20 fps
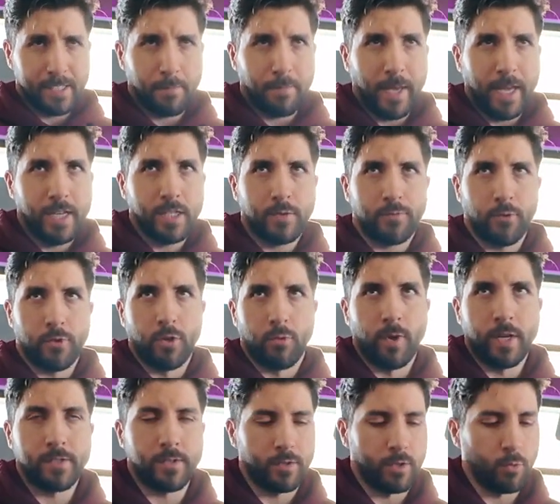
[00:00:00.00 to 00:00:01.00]
pace for the
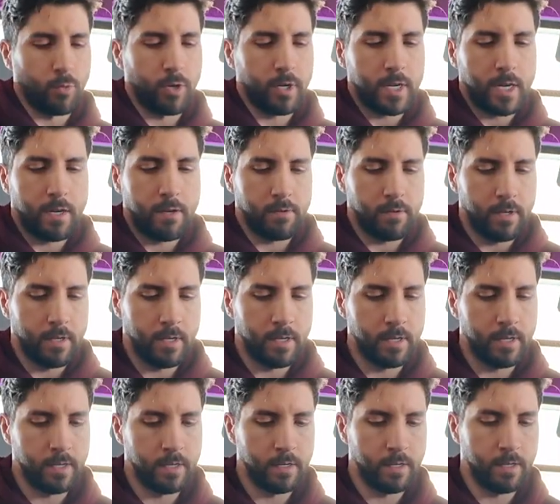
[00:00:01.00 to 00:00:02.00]
rest of the workout.
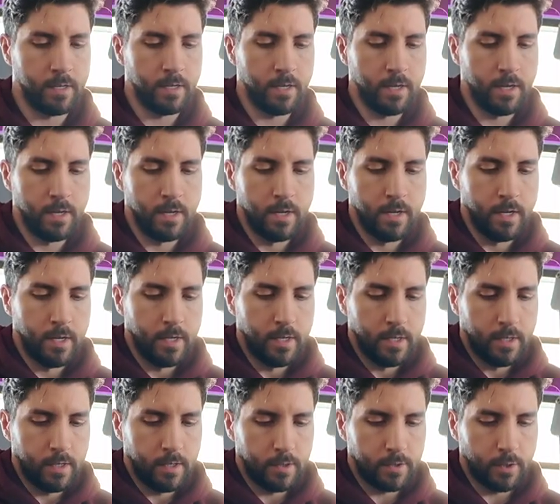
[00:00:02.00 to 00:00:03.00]

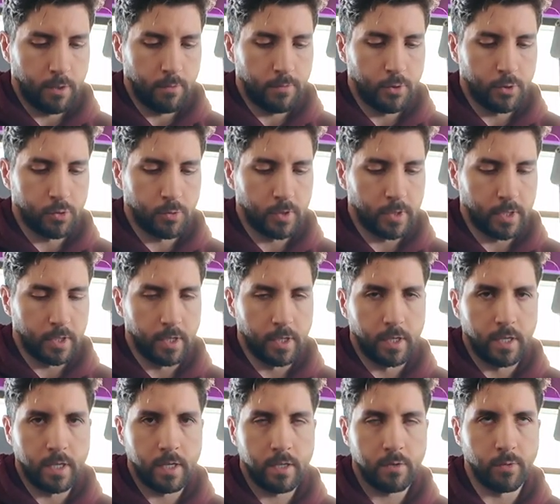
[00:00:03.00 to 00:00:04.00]
And so it feels really
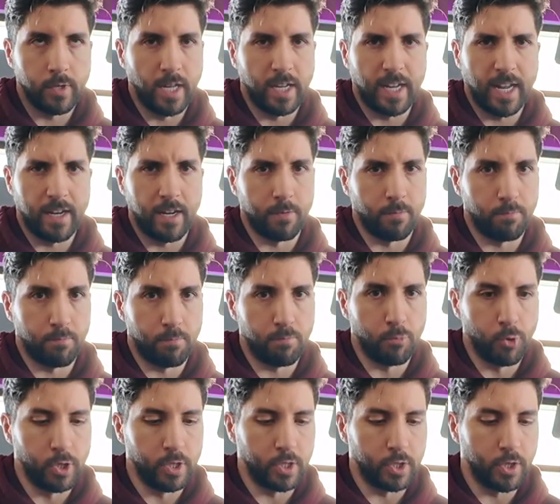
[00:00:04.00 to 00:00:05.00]
good when I get a
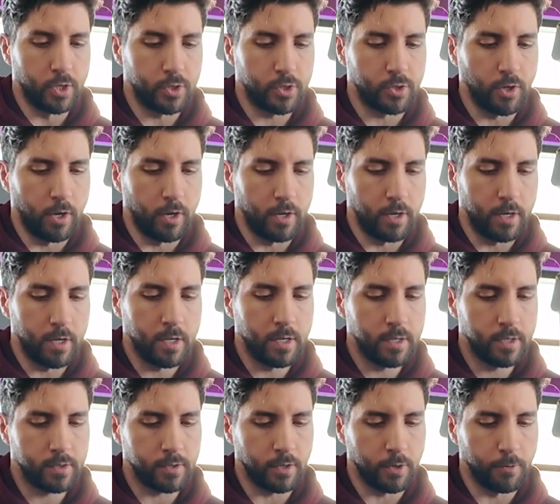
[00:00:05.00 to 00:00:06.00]
really good start.
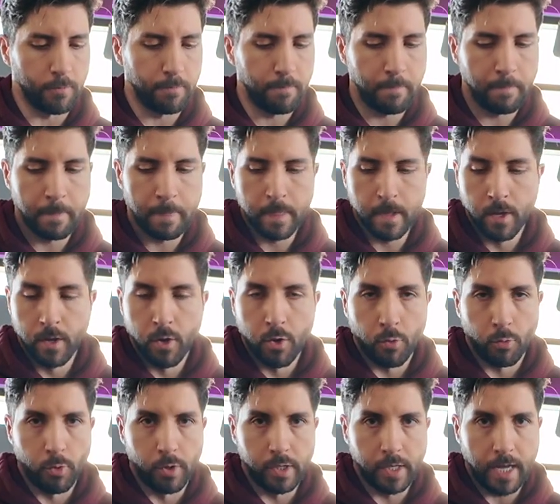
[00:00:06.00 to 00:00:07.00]
So
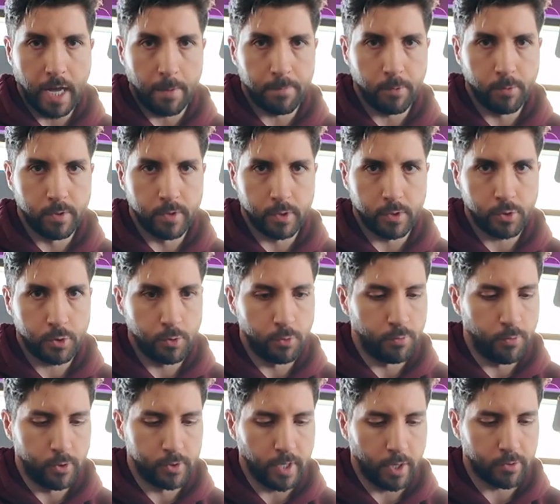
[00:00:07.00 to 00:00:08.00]
really happy with the 2
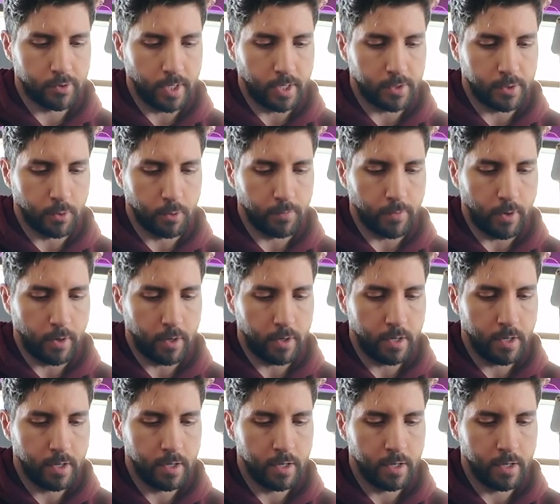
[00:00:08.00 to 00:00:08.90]
first exercises so far.